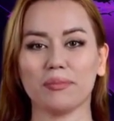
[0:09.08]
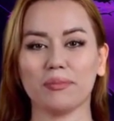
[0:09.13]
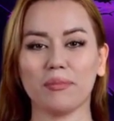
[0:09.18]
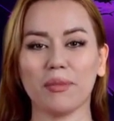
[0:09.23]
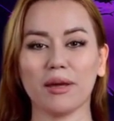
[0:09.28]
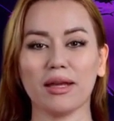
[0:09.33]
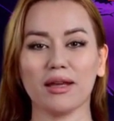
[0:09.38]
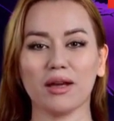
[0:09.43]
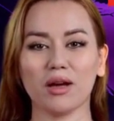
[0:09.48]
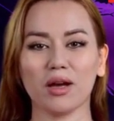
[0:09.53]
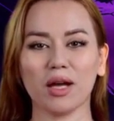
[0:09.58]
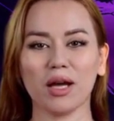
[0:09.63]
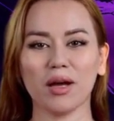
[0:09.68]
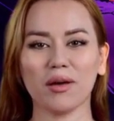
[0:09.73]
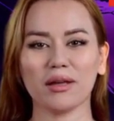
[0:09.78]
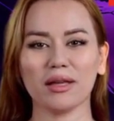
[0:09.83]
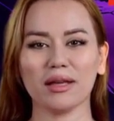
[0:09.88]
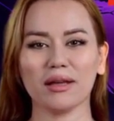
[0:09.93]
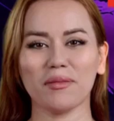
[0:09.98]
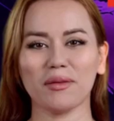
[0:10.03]
Please
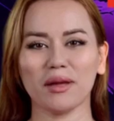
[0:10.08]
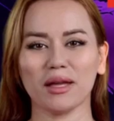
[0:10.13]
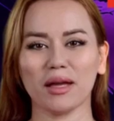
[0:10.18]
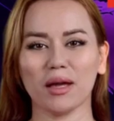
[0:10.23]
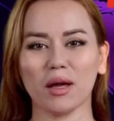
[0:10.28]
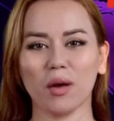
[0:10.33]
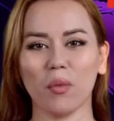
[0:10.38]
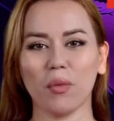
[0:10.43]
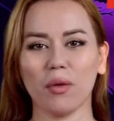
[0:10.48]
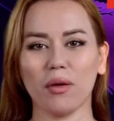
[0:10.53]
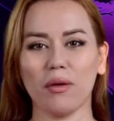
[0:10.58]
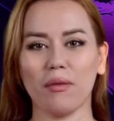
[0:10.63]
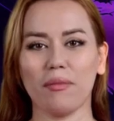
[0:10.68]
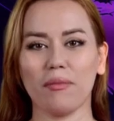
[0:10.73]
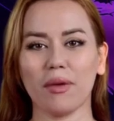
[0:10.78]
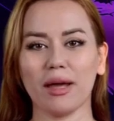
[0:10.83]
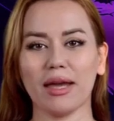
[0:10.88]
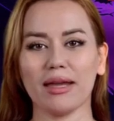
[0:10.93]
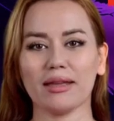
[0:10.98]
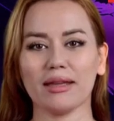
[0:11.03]
share this video with your
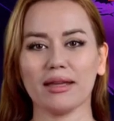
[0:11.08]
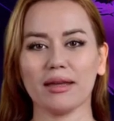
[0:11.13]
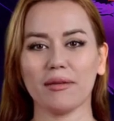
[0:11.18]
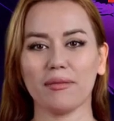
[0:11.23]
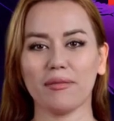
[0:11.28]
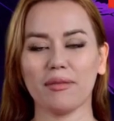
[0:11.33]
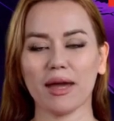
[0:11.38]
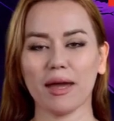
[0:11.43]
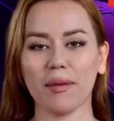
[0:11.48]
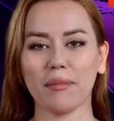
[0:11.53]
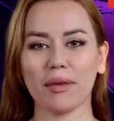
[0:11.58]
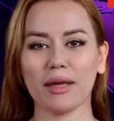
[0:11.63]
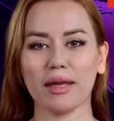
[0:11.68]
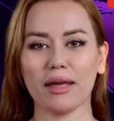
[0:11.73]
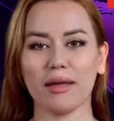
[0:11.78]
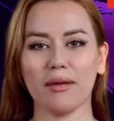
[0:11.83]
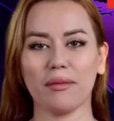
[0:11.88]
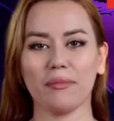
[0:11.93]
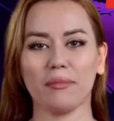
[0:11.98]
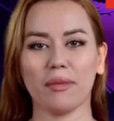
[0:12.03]
friends and
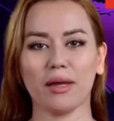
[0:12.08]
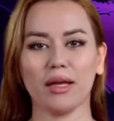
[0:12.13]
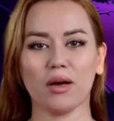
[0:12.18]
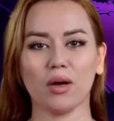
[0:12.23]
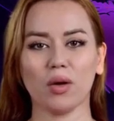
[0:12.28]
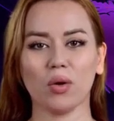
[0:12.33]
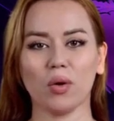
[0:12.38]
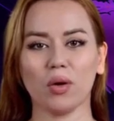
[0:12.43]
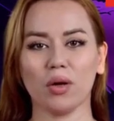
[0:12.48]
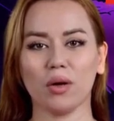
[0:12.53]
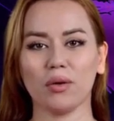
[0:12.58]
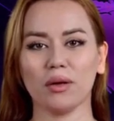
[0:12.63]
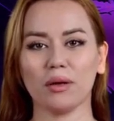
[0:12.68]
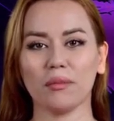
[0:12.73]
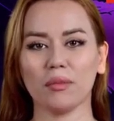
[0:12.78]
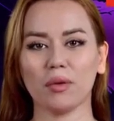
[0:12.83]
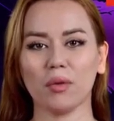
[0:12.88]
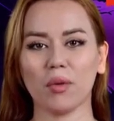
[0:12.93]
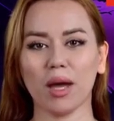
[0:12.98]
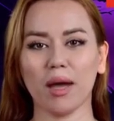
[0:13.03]
family, make sure you
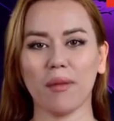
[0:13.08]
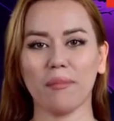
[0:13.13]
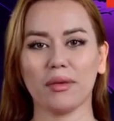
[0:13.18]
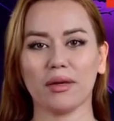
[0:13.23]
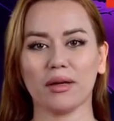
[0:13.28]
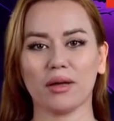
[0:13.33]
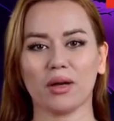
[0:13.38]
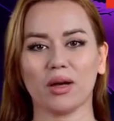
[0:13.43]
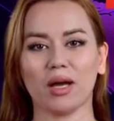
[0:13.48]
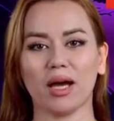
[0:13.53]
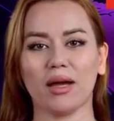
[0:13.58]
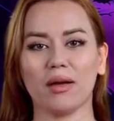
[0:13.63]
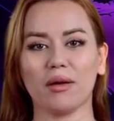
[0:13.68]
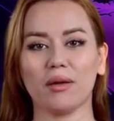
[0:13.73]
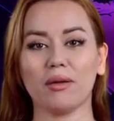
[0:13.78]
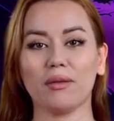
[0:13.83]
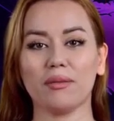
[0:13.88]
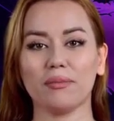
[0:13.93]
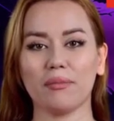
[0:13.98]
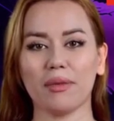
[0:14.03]
subscribe this
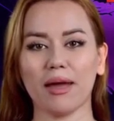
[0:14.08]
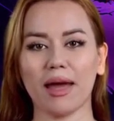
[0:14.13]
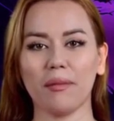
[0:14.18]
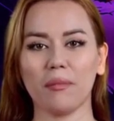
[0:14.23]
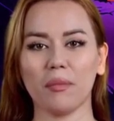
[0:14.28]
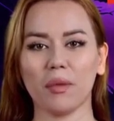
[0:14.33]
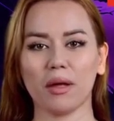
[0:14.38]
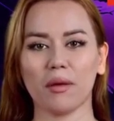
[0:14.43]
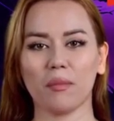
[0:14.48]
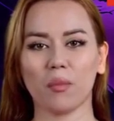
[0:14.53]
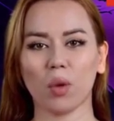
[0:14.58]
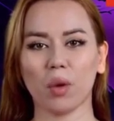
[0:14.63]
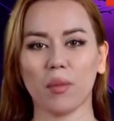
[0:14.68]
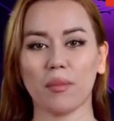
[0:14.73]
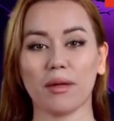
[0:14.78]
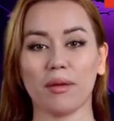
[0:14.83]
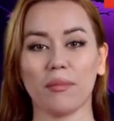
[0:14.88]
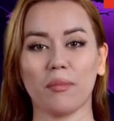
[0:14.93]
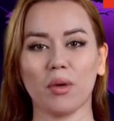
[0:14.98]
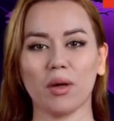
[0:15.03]
channel, and bring more
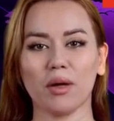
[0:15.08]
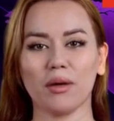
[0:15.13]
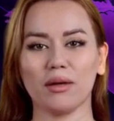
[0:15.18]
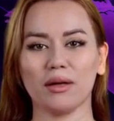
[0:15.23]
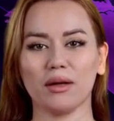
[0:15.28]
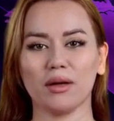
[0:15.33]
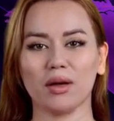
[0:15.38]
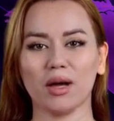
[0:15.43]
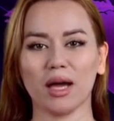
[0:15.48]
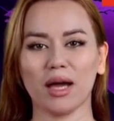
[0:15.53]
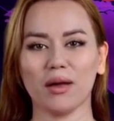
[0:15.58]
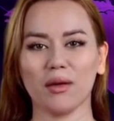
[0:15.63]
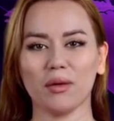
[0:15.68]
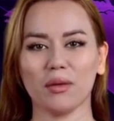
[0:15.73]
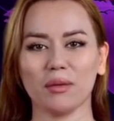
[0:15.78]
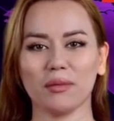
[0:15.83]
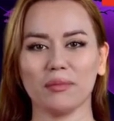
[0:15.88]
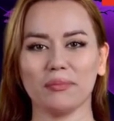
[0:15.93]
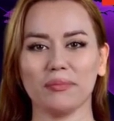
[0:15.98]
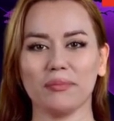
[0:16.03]
people on this
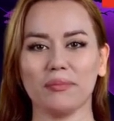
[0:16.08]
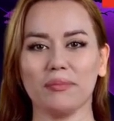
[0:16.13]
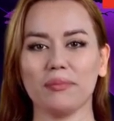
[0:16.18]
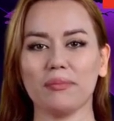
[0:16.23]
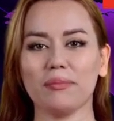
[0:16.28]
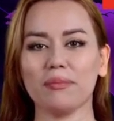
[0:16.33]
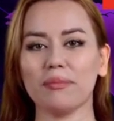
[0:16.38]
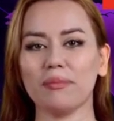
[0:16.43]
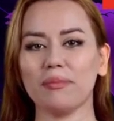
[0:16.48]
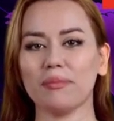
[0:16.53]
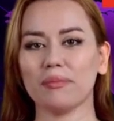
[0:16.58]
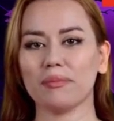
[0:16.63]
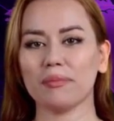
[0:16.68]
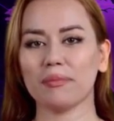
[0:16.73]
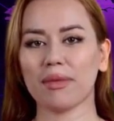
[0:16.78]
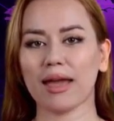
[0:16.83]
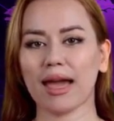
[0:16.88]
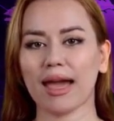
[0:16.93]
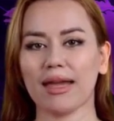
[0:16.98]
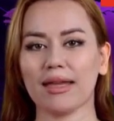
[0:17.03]
channel.
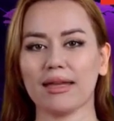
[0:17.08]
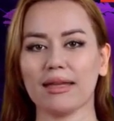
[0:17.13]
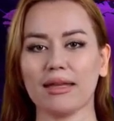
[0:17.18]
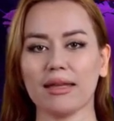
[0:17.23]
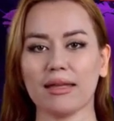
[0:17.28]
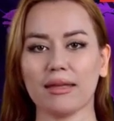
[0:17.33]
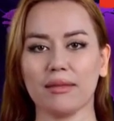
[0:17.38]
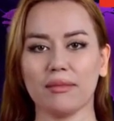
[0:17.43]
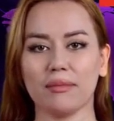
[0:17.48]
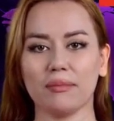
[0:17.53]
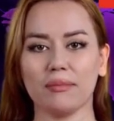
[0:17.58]
Thanks.